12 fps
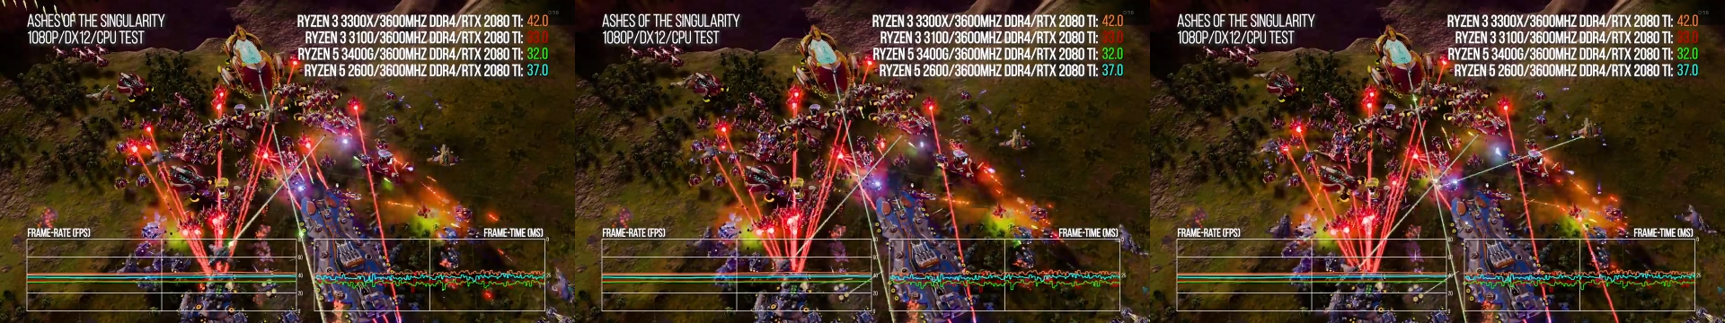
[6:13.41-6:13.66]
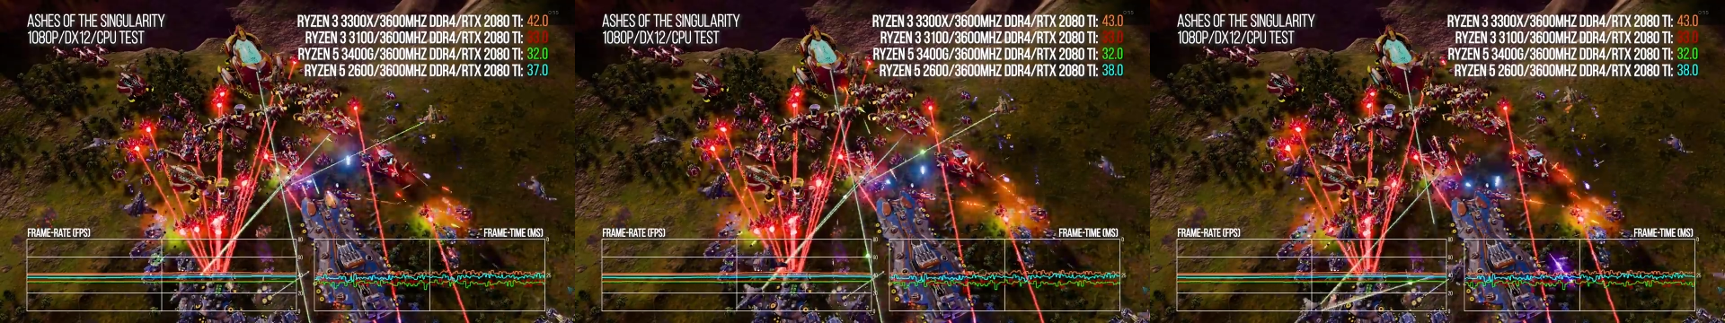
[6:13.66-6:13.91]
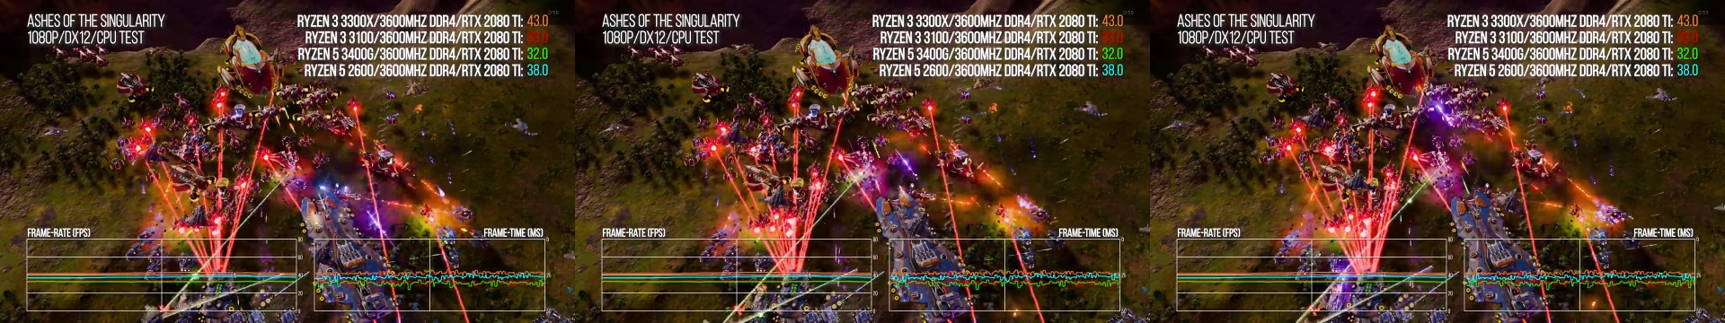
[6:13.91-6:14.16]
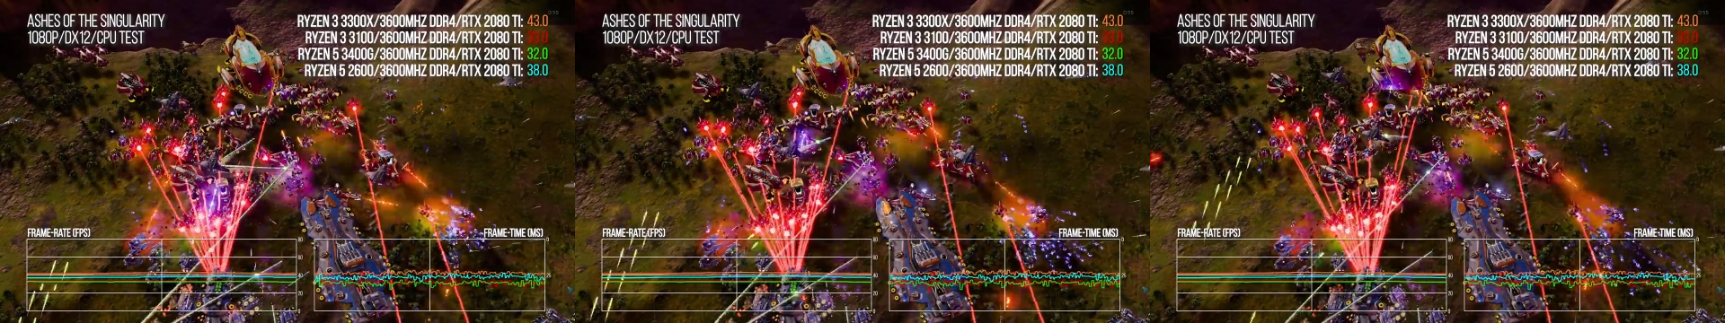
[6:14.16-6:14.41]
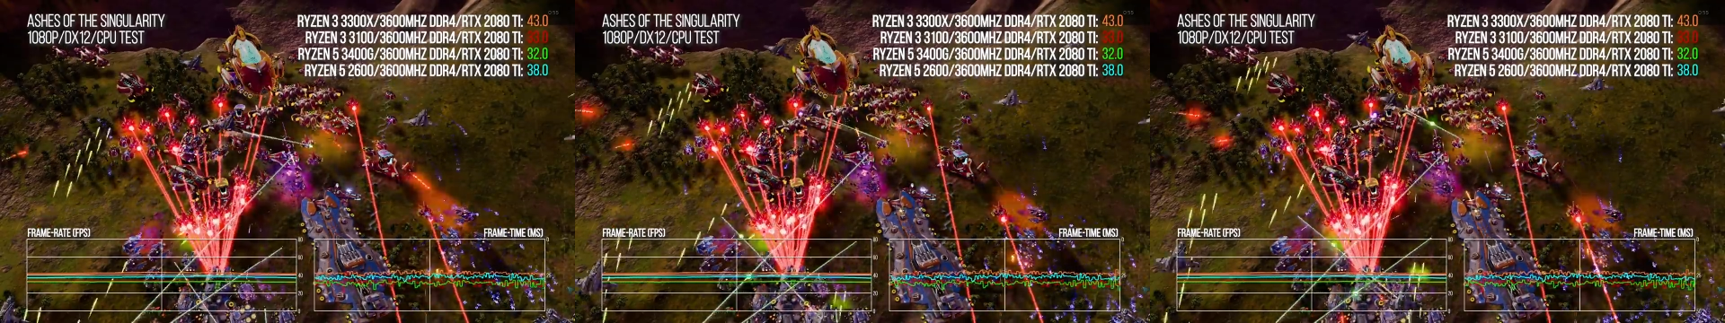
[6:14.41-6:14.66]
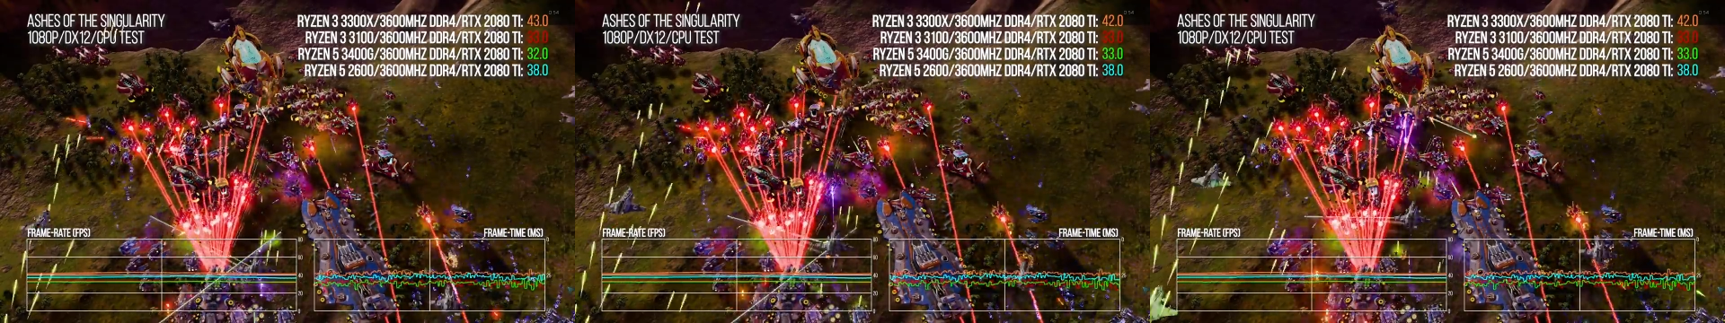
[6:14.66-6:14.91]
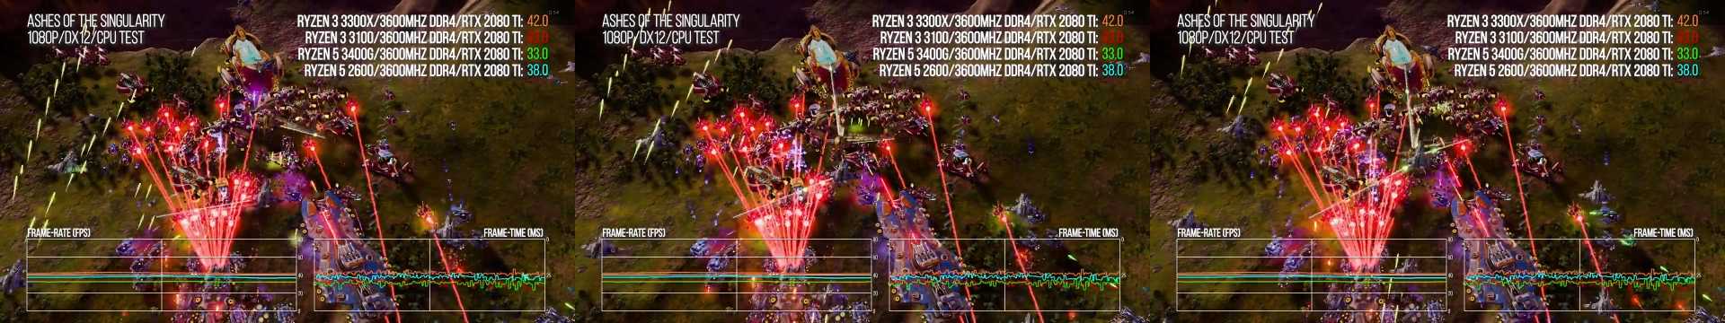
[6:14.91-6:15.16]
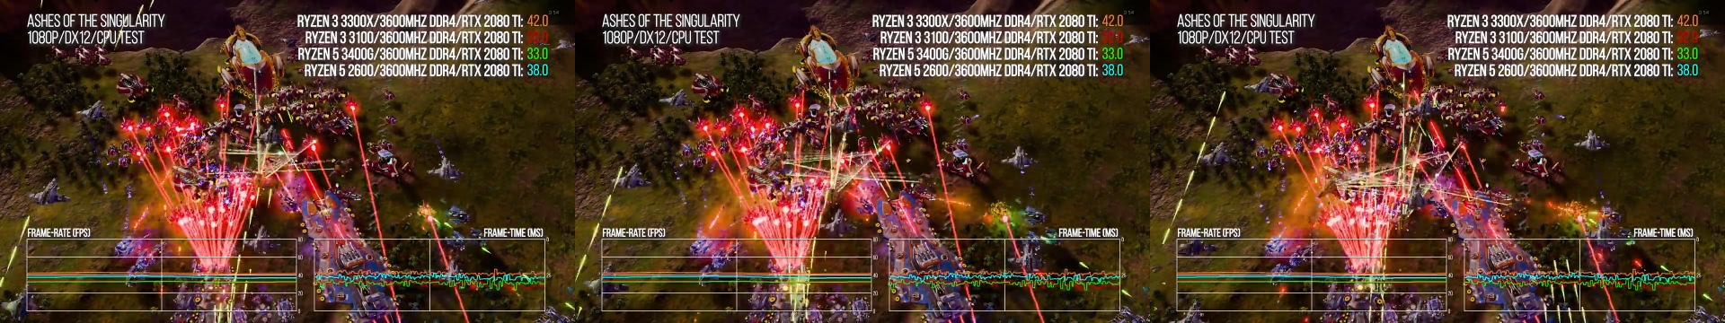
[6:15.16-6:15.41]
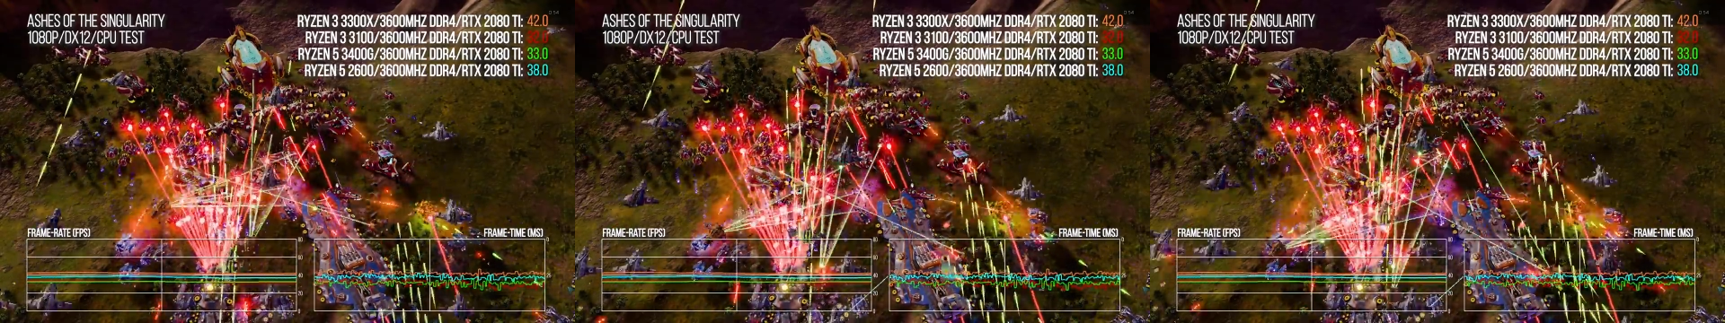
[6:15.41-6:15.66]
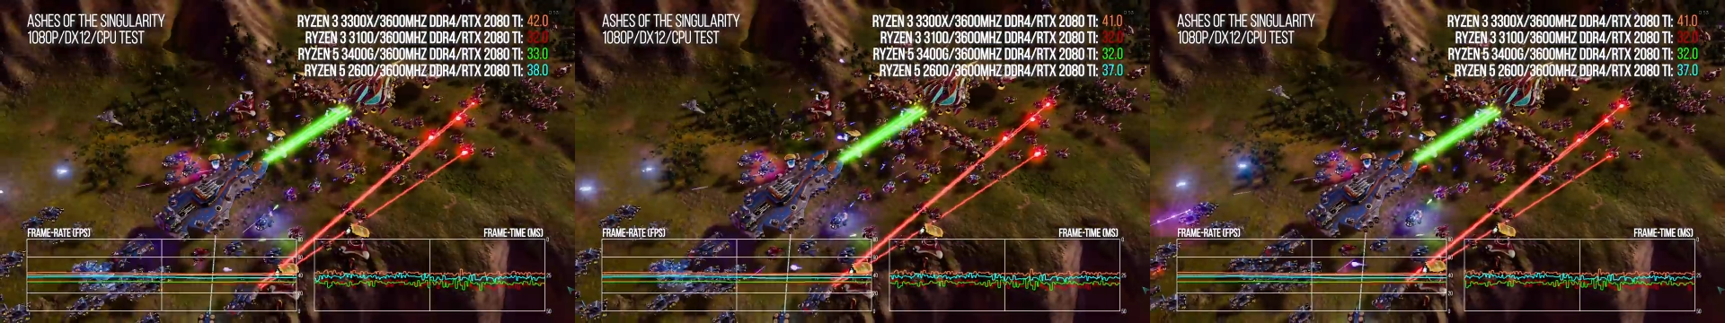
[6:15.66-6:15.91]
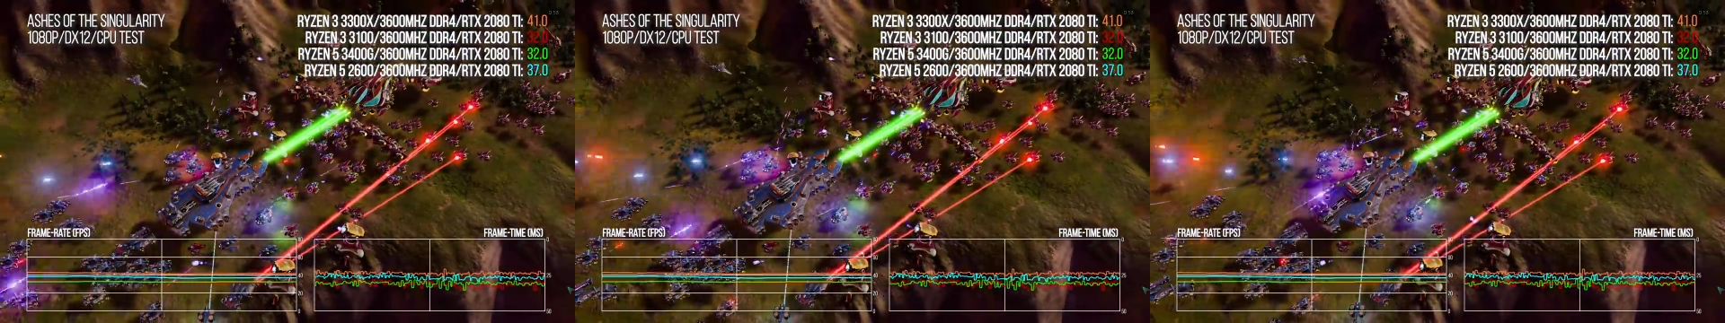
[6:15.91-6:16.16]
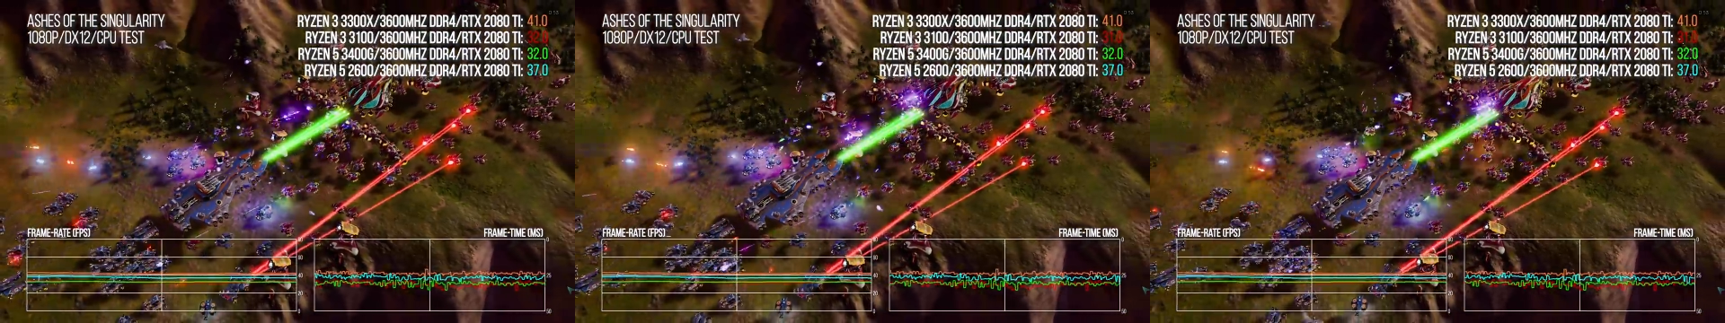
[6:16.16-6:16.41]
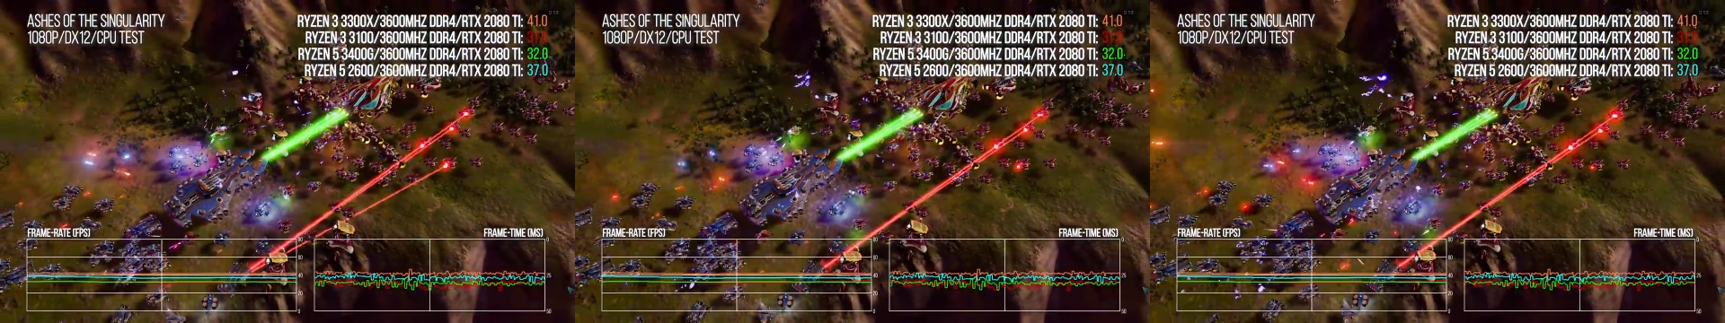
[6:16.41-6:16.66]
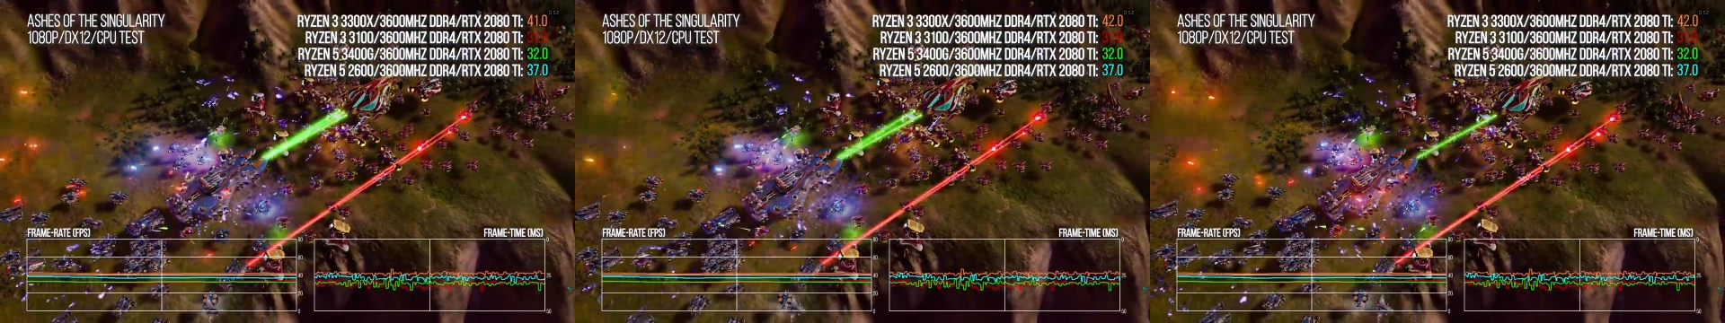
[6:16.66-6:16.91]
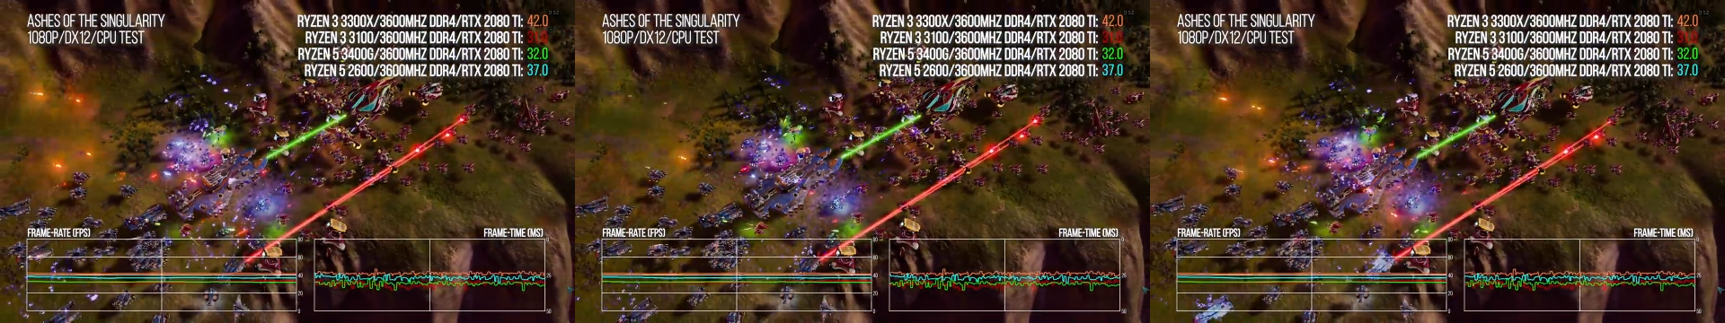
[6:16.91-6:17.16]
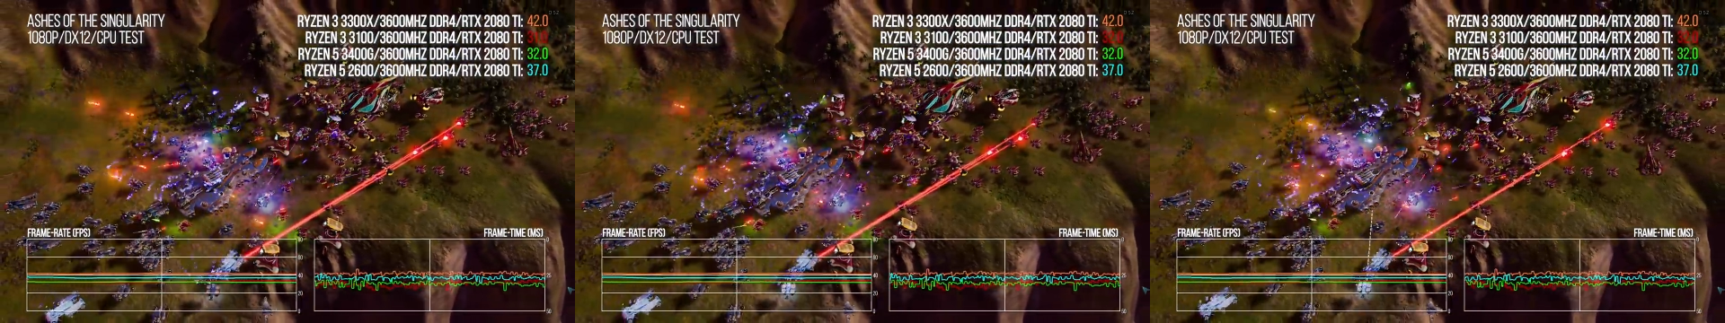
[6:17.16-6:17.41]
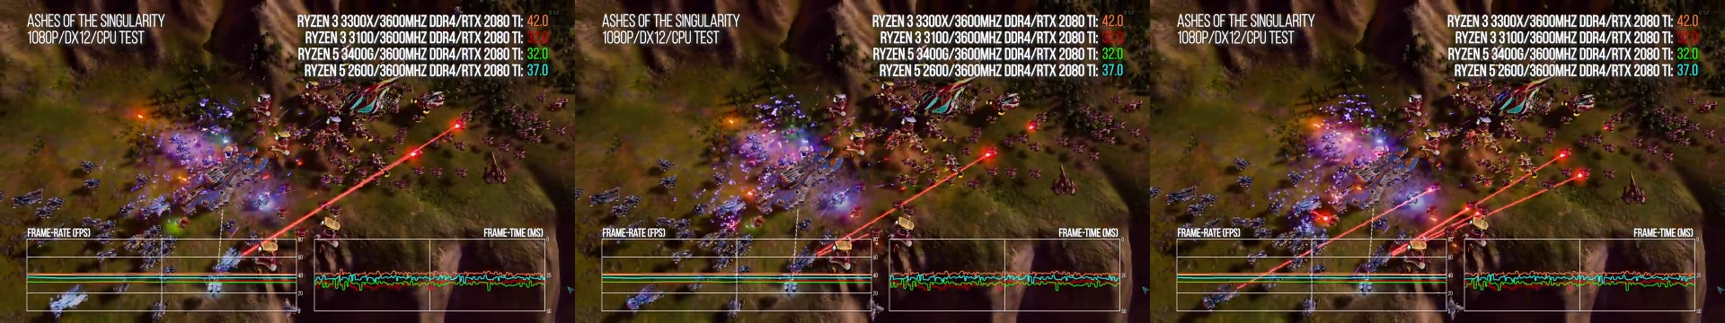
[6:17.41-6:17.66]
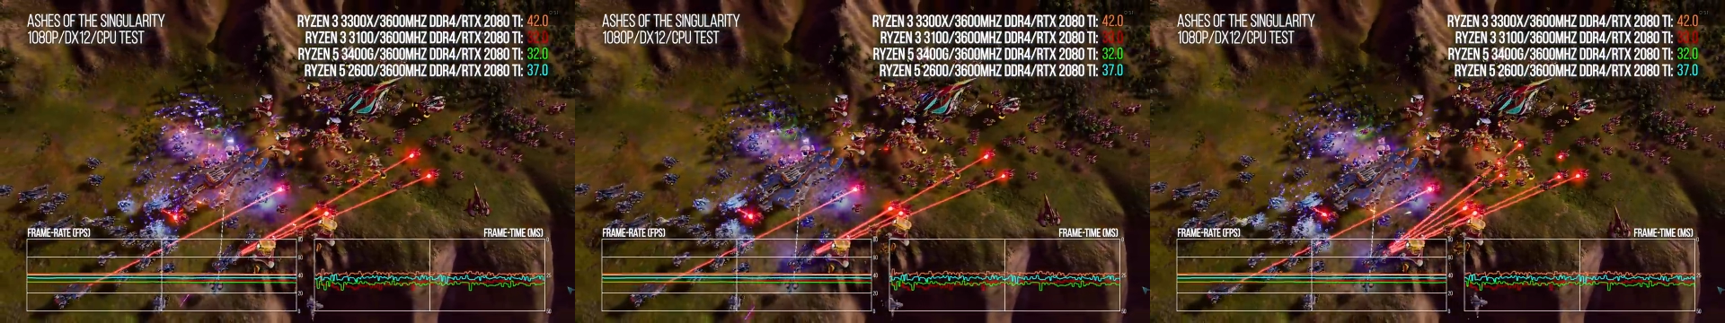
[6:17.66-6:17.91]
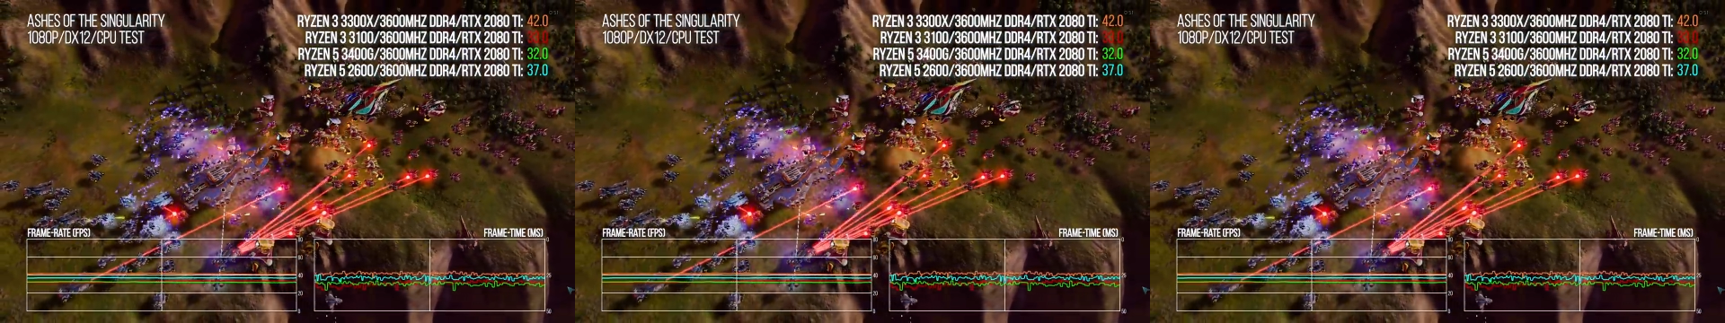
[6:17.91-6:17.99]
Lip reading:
Nobody's mouth can be seen.